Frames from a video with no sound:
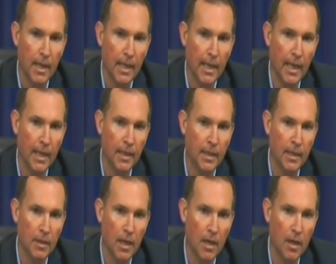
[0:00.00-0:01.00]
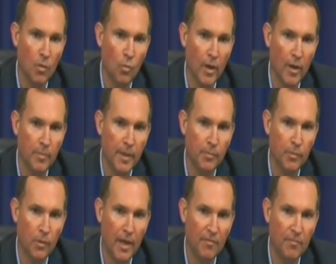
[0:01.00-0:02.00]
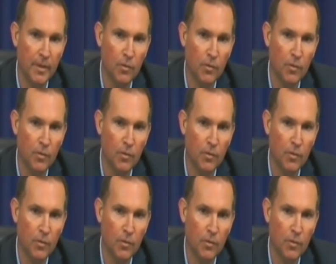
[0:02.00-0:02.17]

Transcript: and where people have been